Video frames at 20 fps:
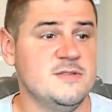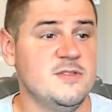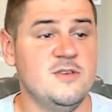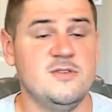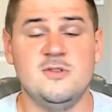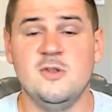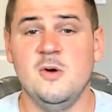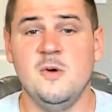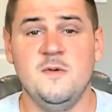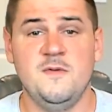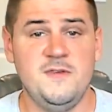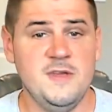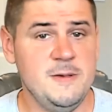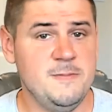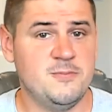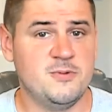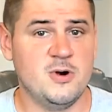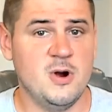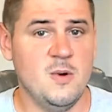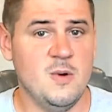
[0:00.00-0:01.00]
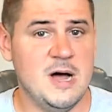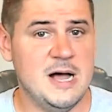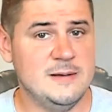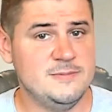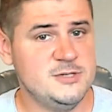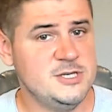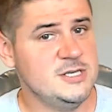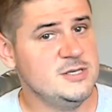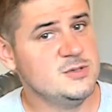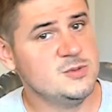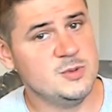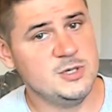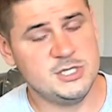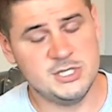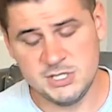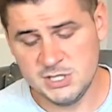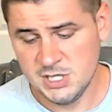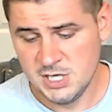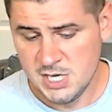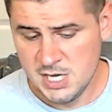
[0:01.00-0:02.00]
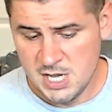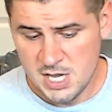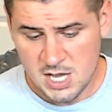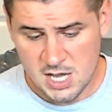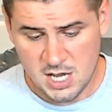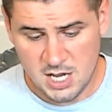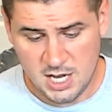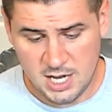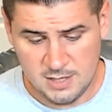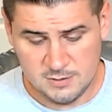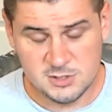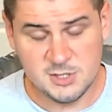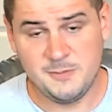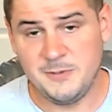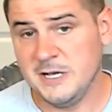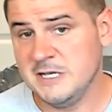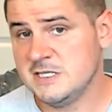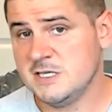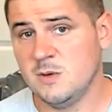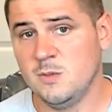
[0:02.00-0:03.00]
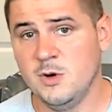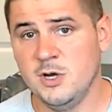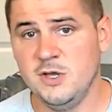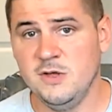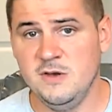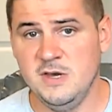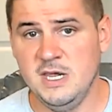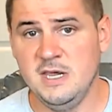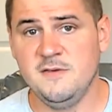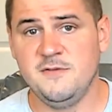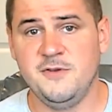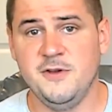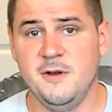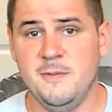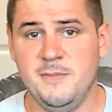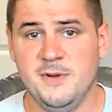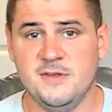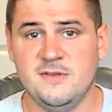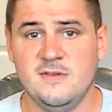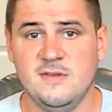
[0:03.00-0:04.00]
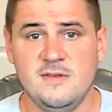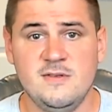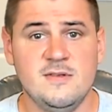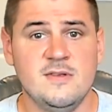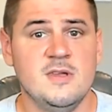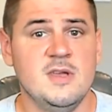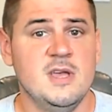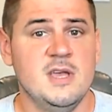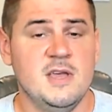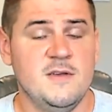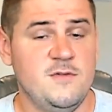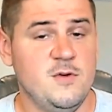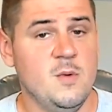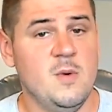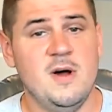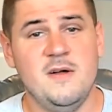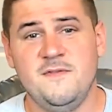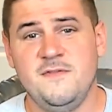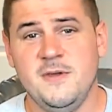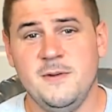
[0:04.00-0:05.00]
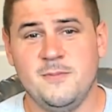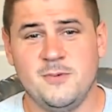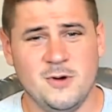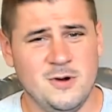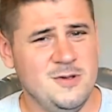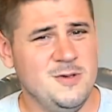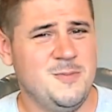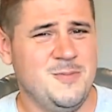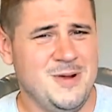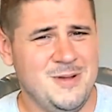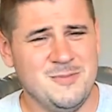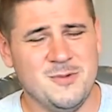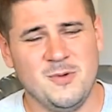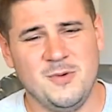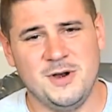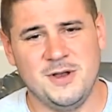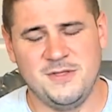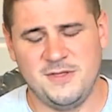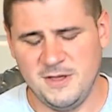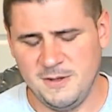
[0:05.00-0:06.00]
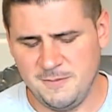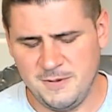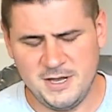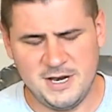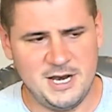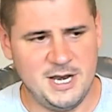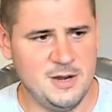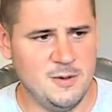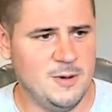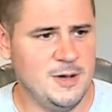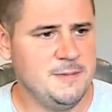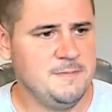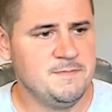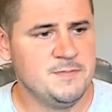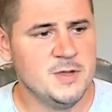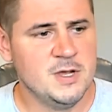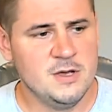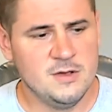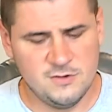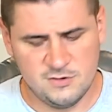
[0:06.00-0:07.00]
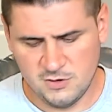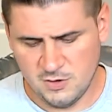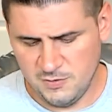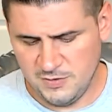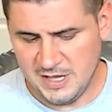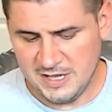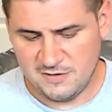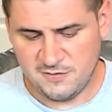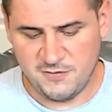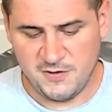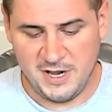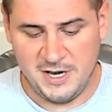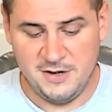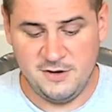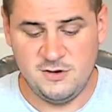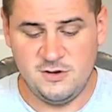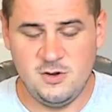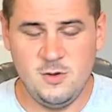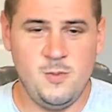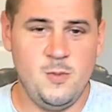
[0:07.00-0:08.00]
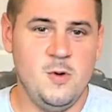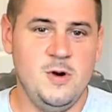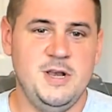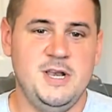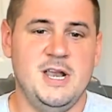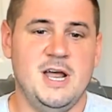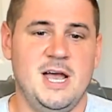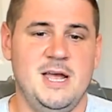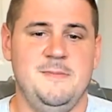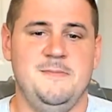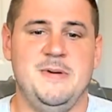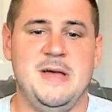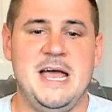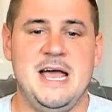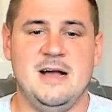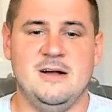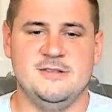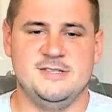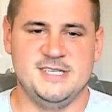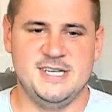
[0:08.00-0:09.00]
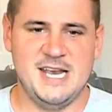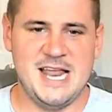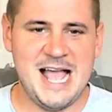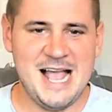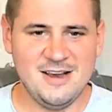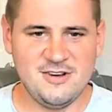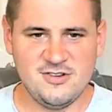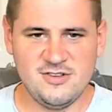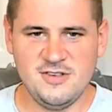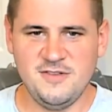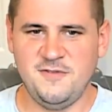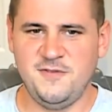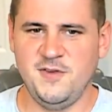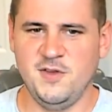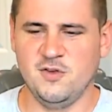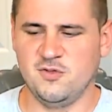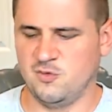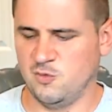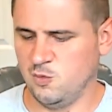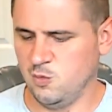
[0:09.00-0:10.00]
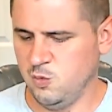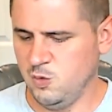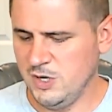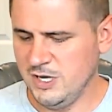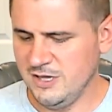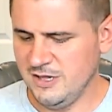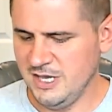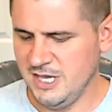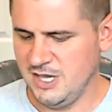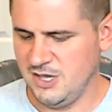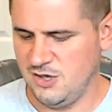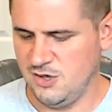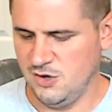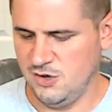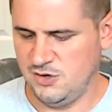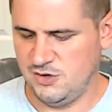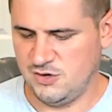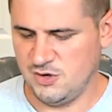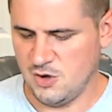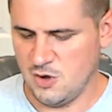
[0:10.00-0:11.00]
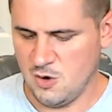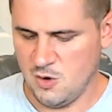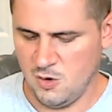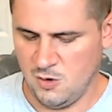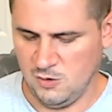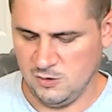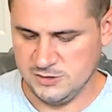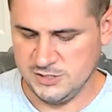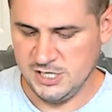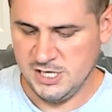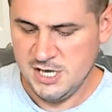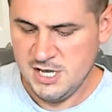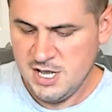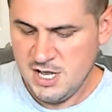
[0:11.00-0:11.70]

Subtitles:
There's no V Pro options, which depends on what you need for your business. If you want V Pro, you probably want a ThinkPad anyway. So that's fine. 2.9 pounds. It actually feels really good to hold.